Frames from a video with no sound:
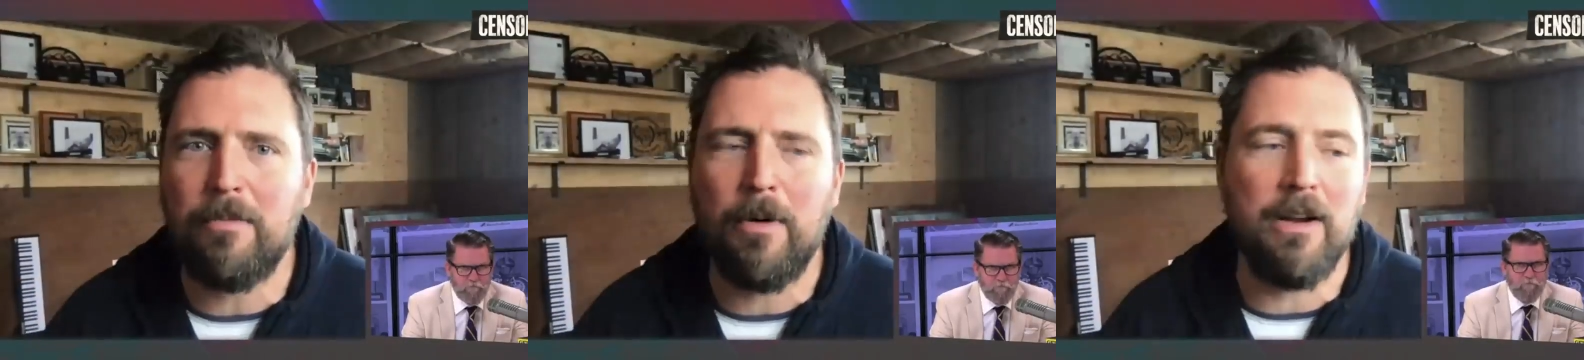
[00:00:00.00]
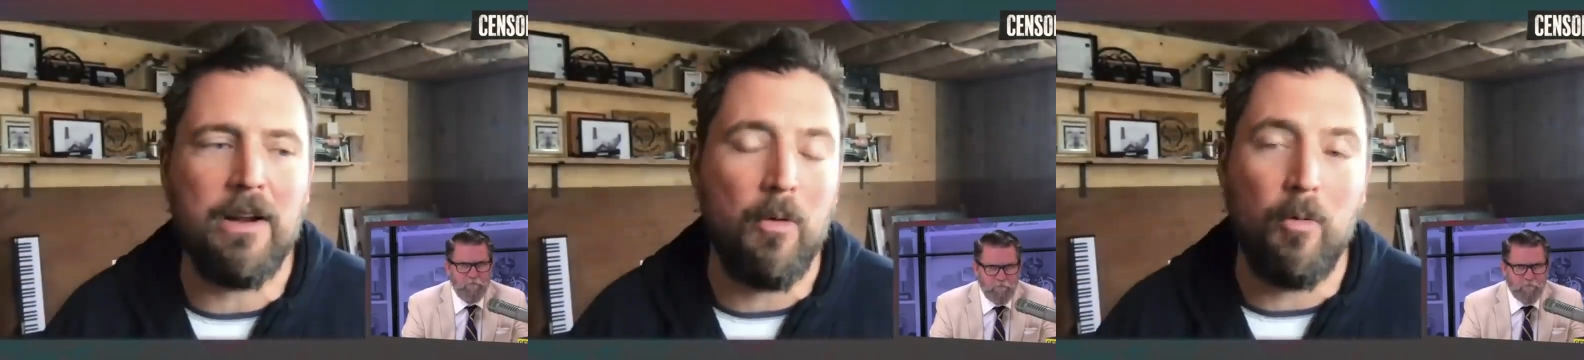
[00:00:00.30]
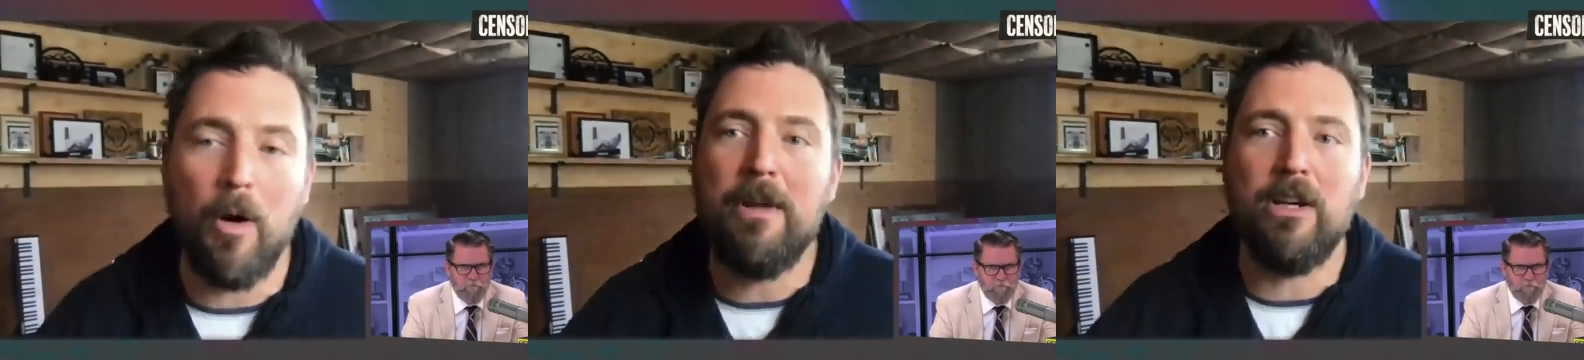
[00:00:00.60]
Speaker 1: But a
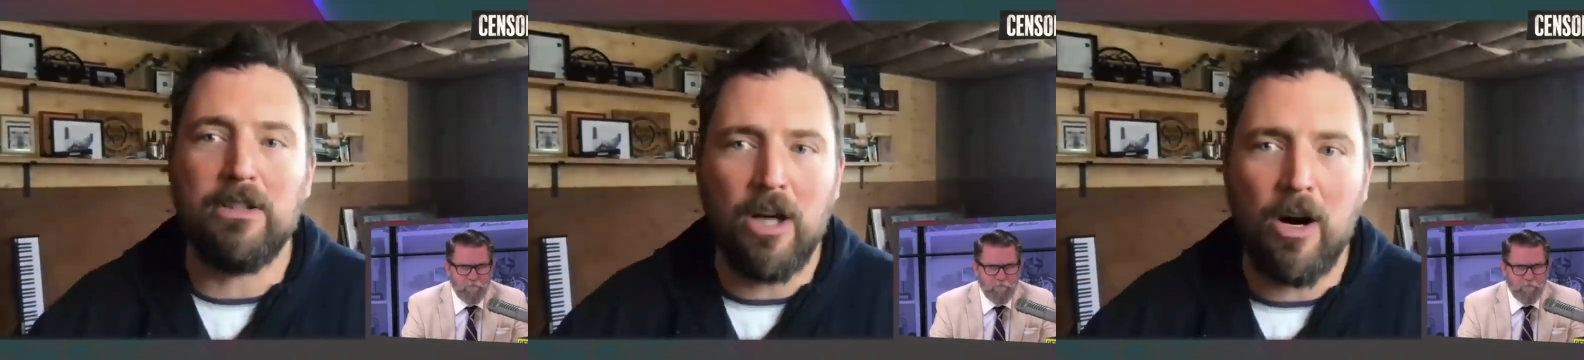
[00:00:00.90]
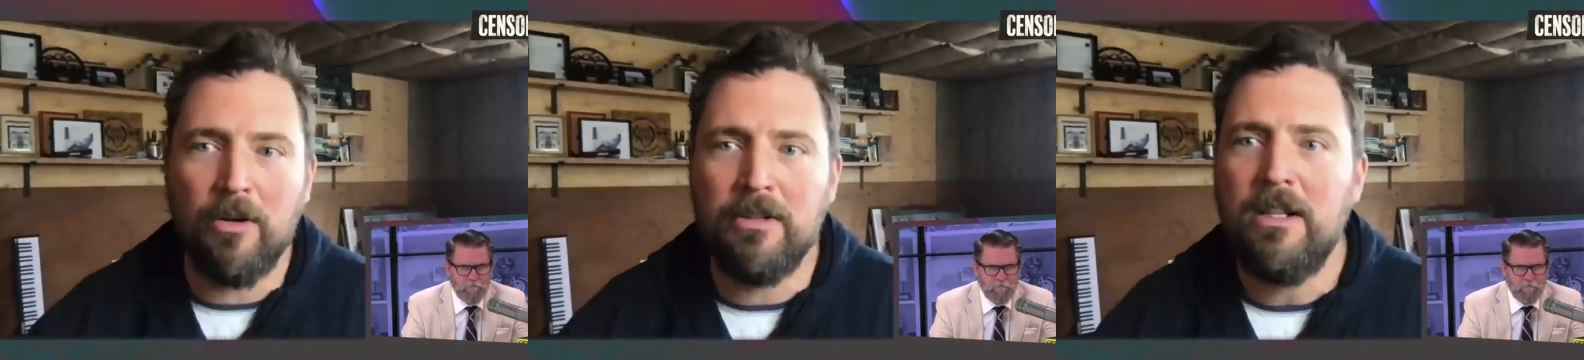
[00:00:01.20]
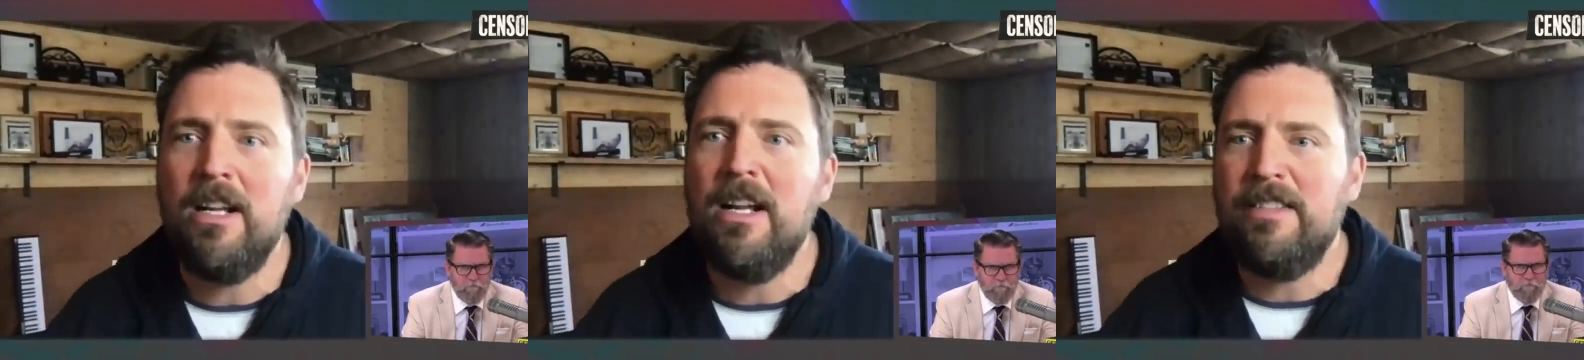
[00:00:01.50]
woman alone
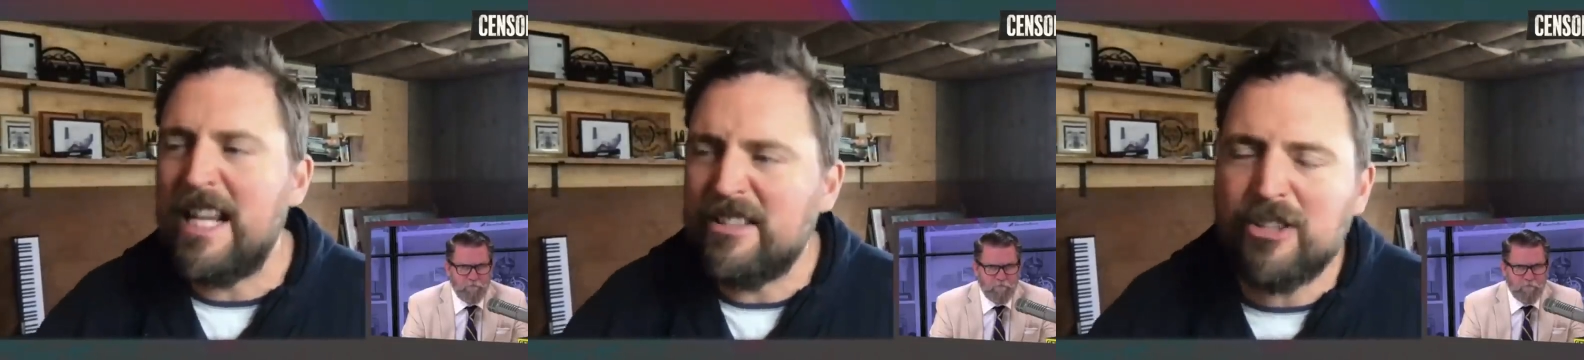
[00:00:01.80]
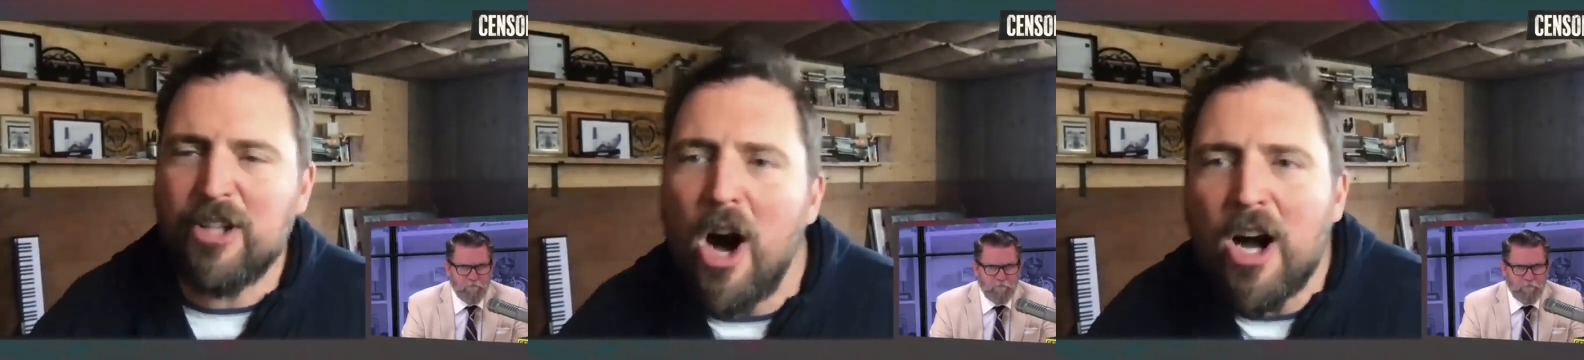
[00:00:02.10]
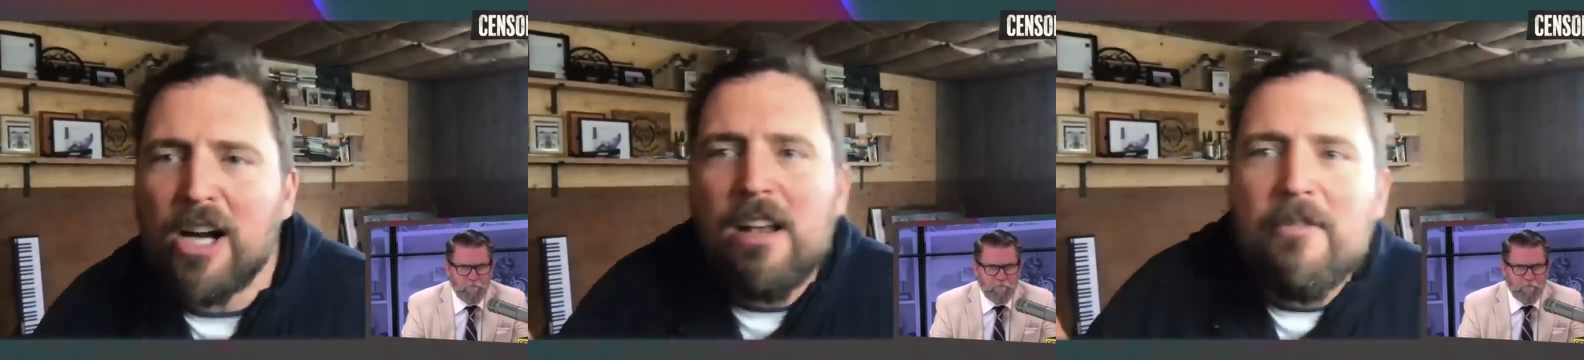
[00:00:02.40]
they
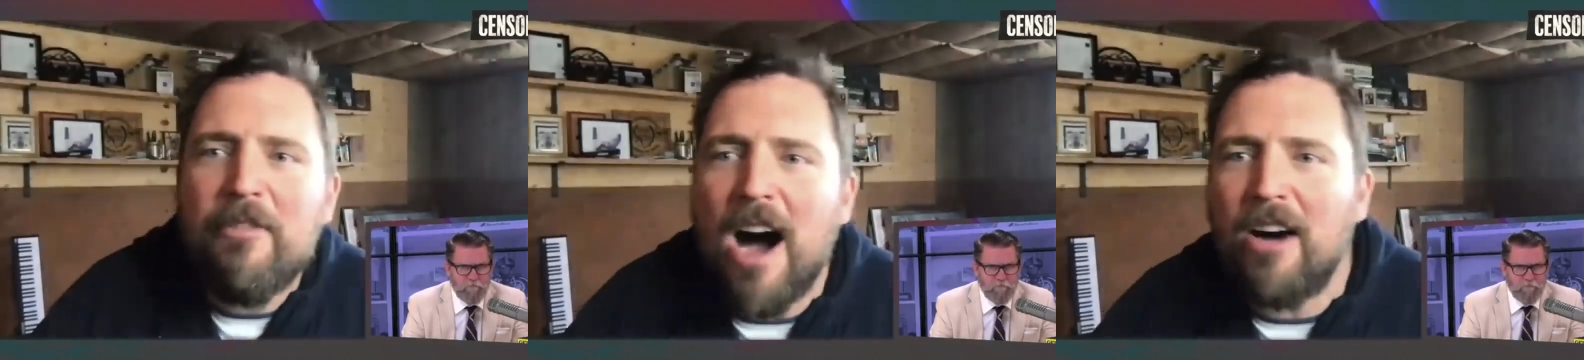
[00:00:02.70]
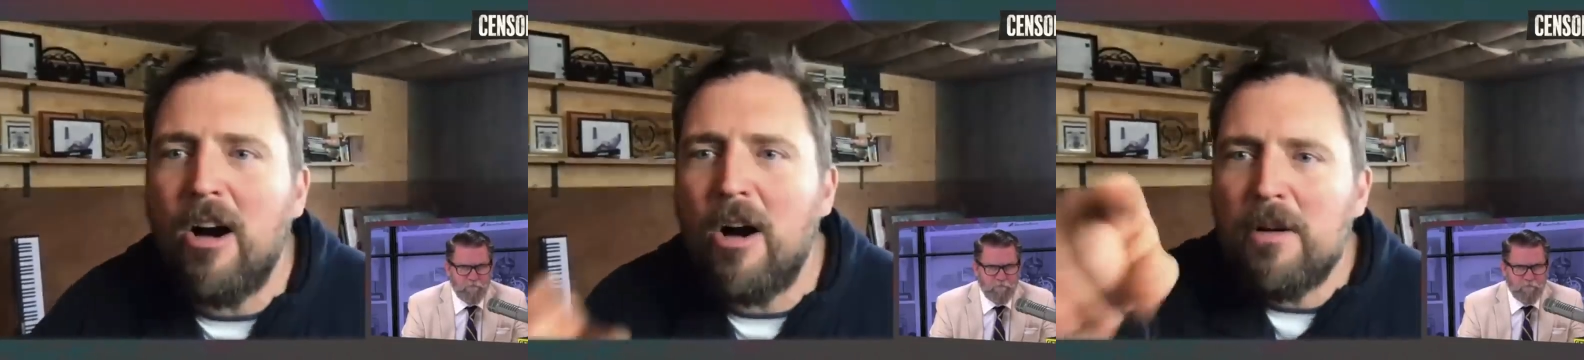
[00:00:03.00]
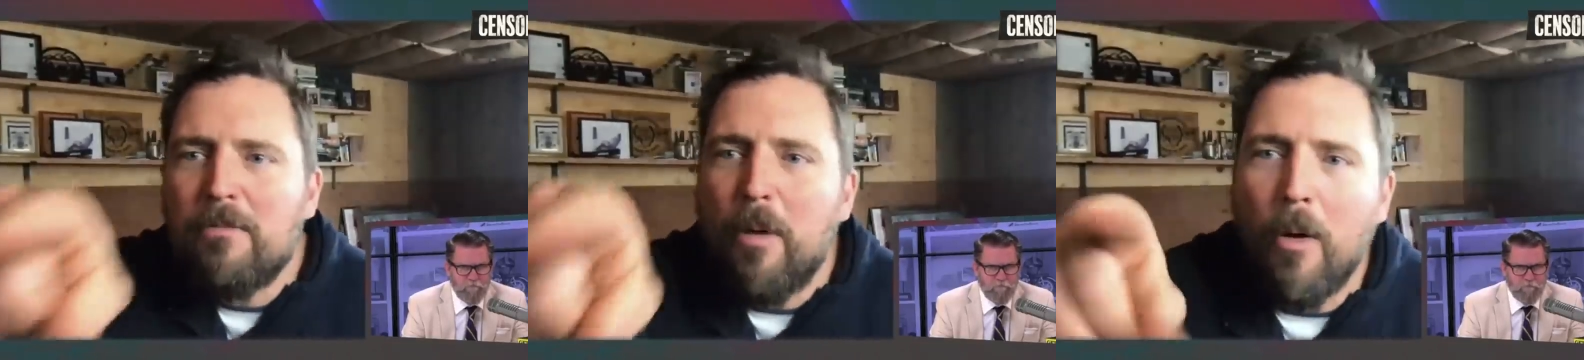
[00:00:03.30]
stalk and follow
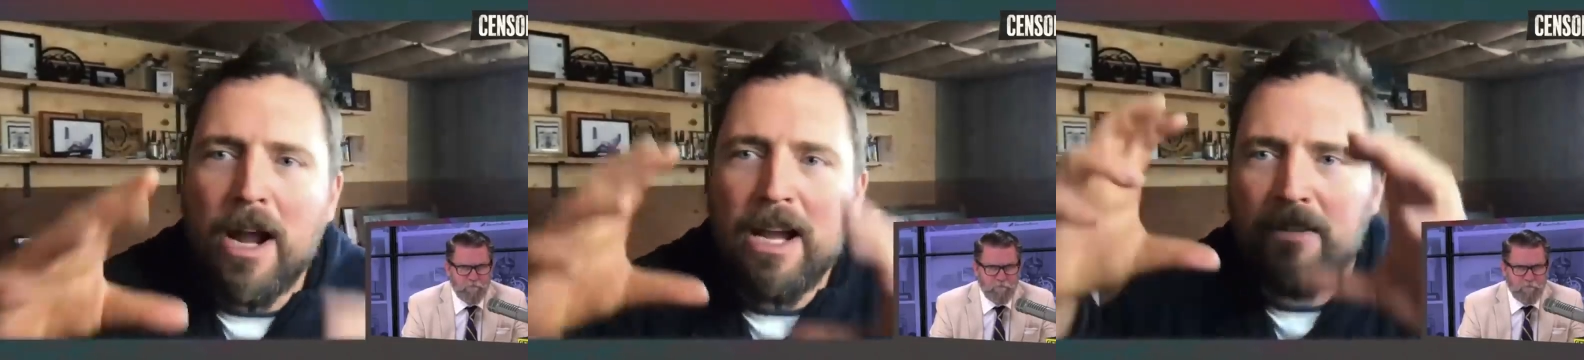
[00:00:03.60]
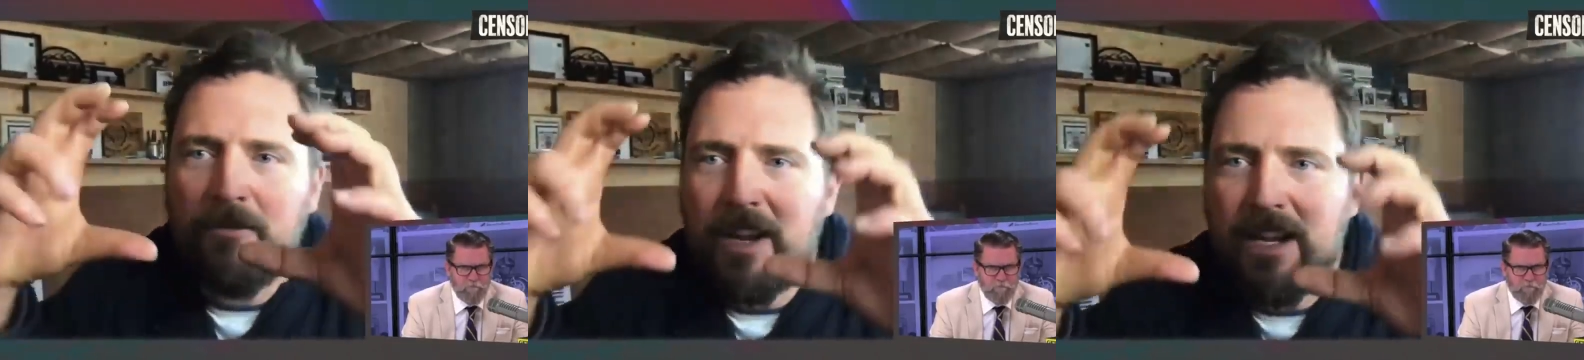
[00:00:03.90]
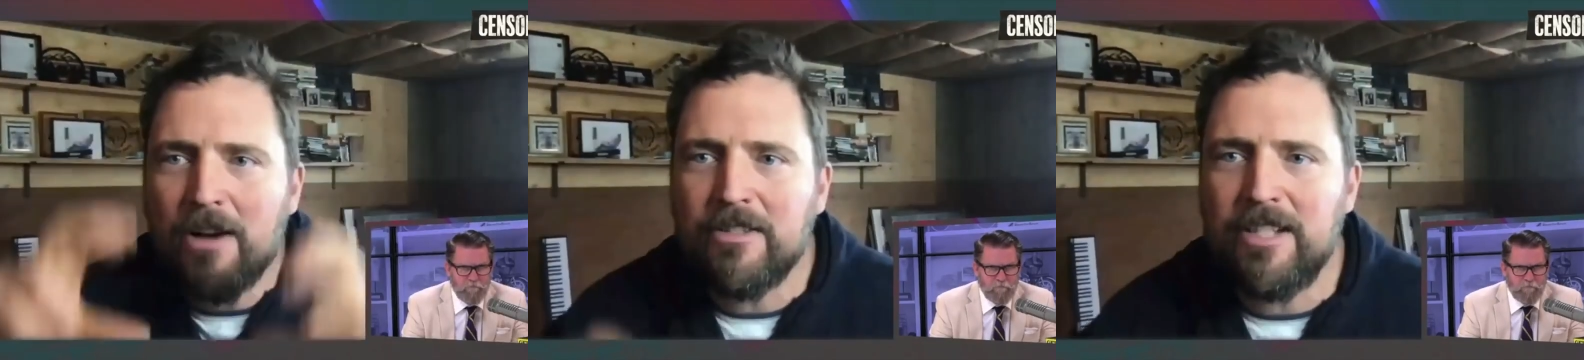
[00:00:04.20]
and point and
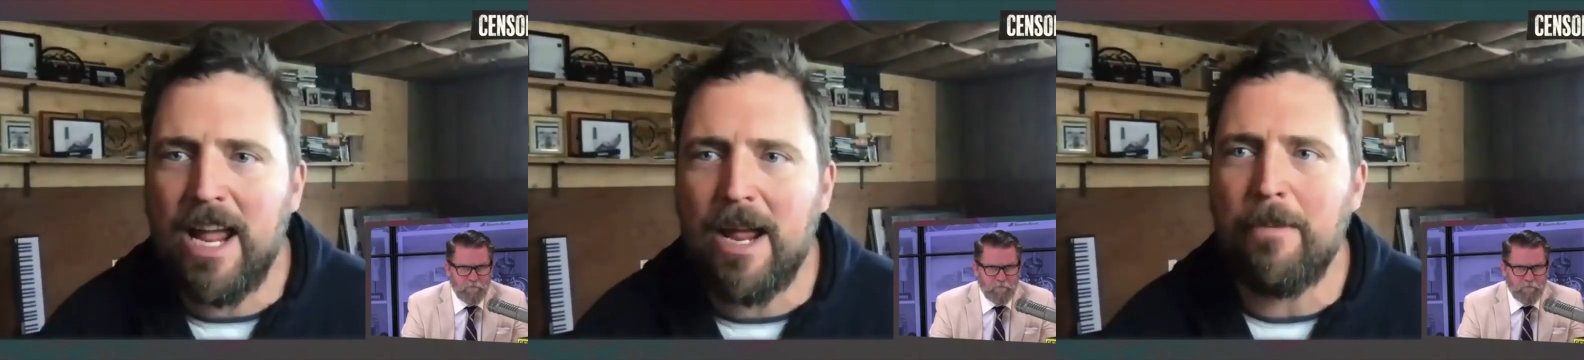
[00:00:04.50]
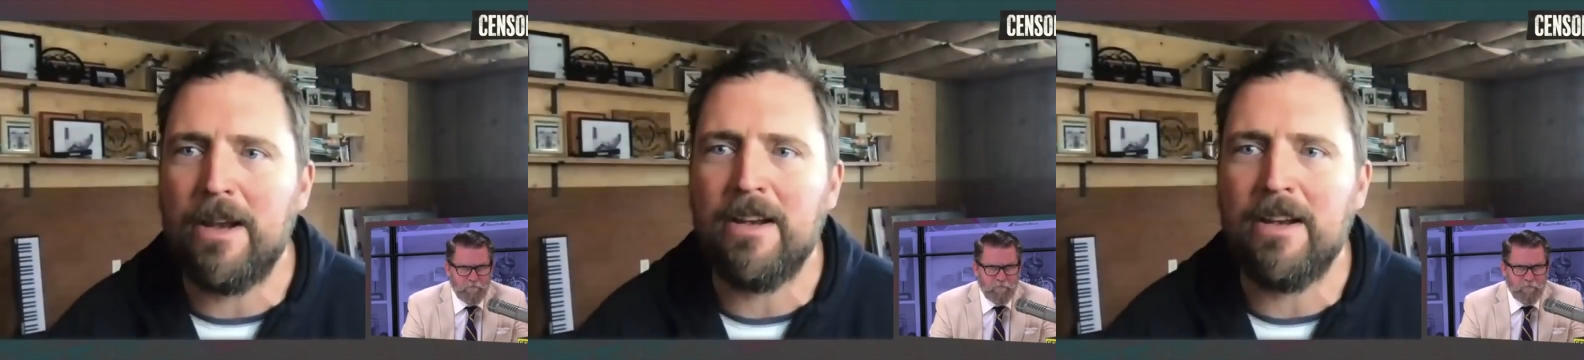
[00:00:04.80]
videotape and